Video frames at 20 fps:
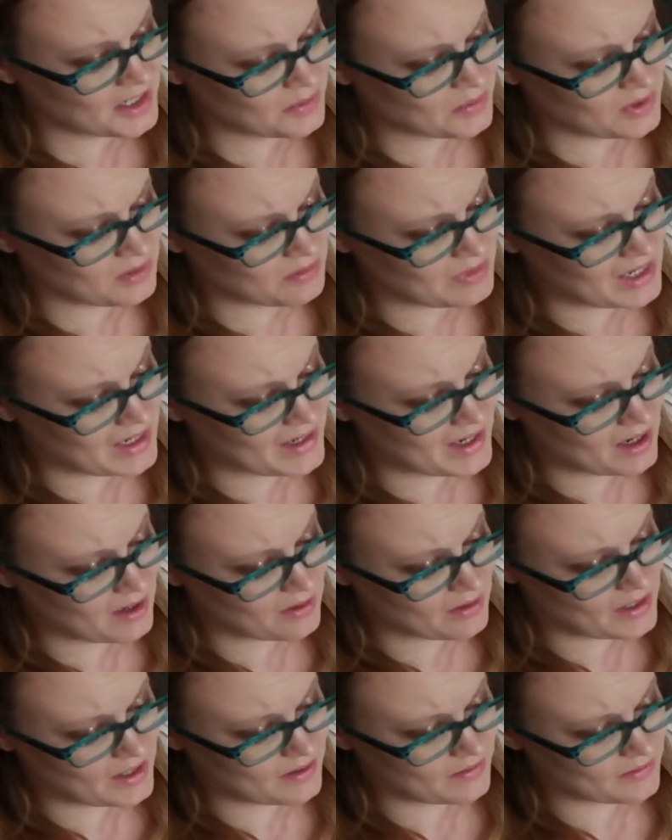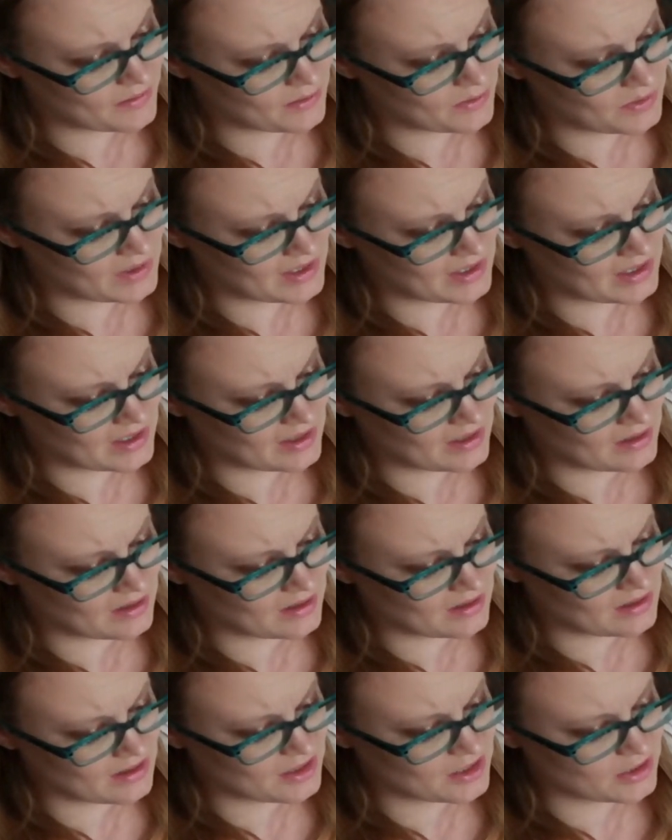we made out after we had
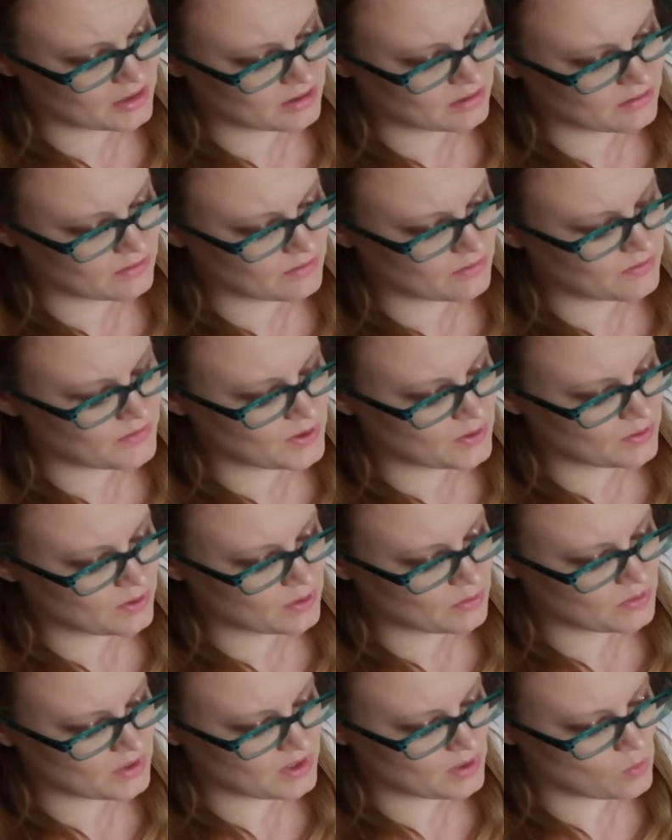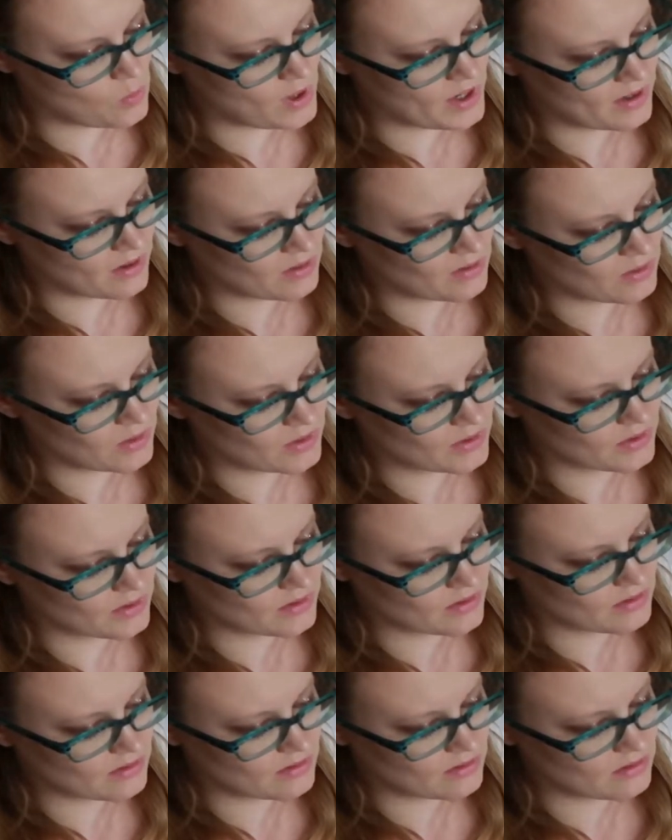just a few too many wine
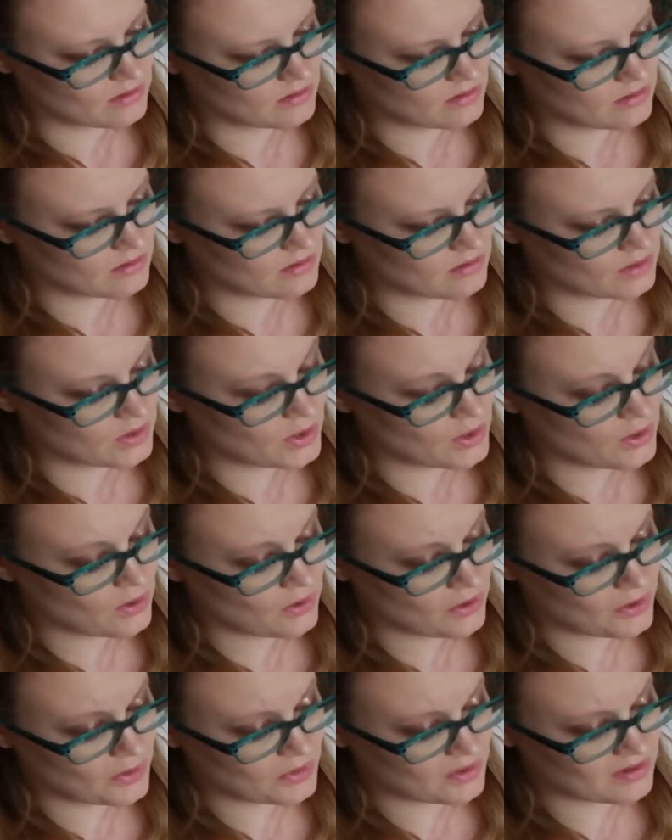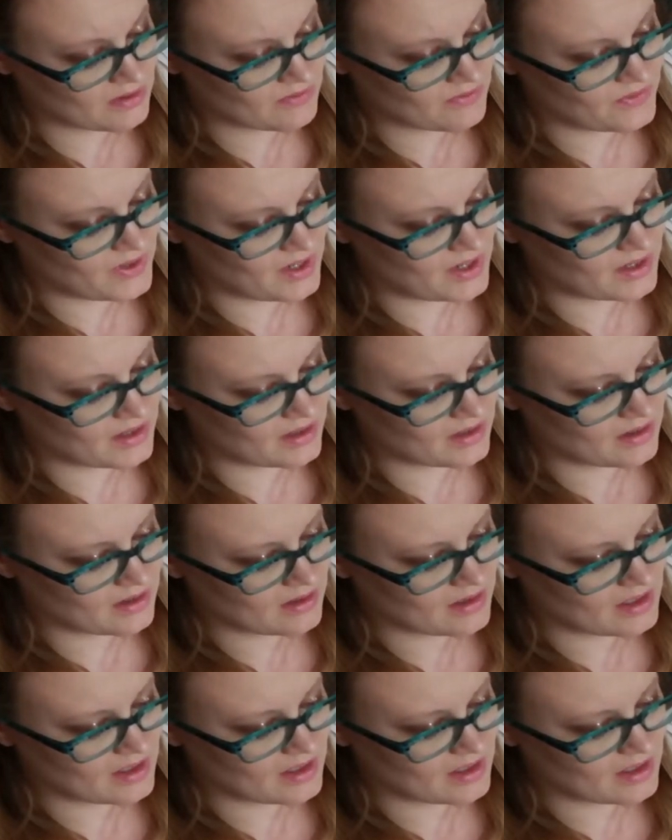coolers. To her it was fun